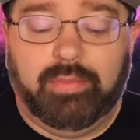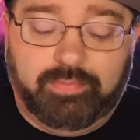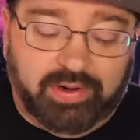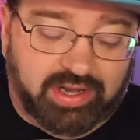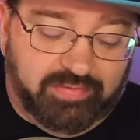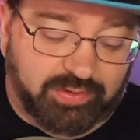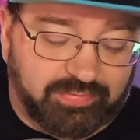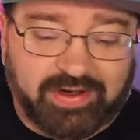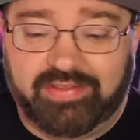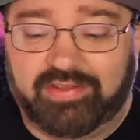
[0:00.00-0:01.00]
But if you
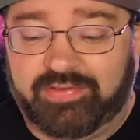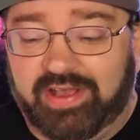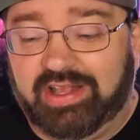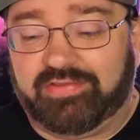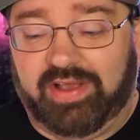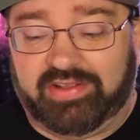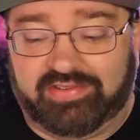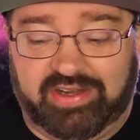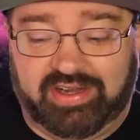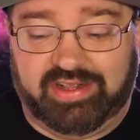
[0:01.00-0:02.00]
find this as
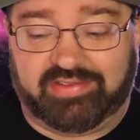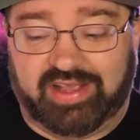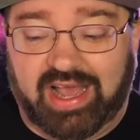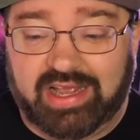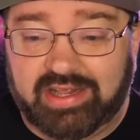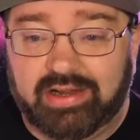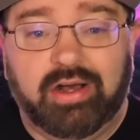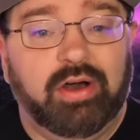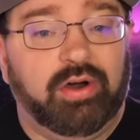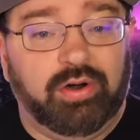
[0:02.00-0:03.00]
fascinating as I did,
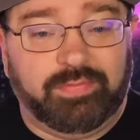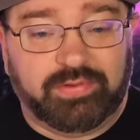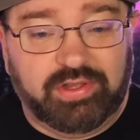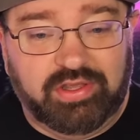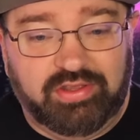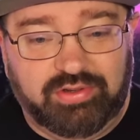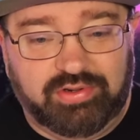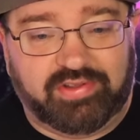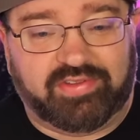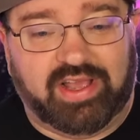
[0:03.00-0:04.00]
hopefully
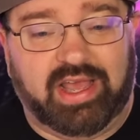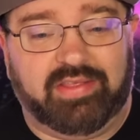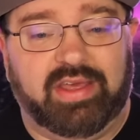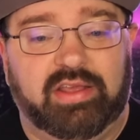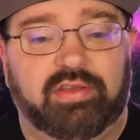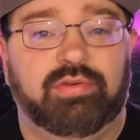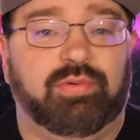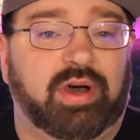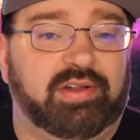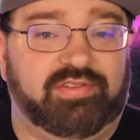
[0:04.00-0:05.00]
you decide that you
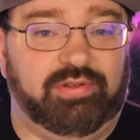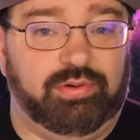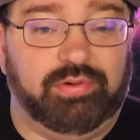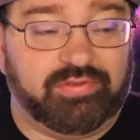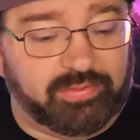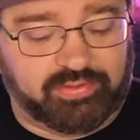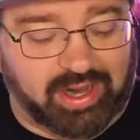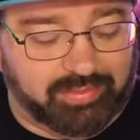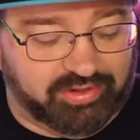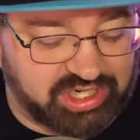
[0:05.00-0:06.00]
want to
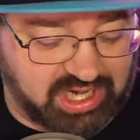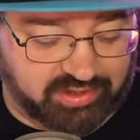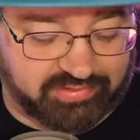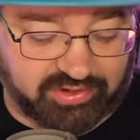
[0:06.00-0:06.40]
subscribe to the channel.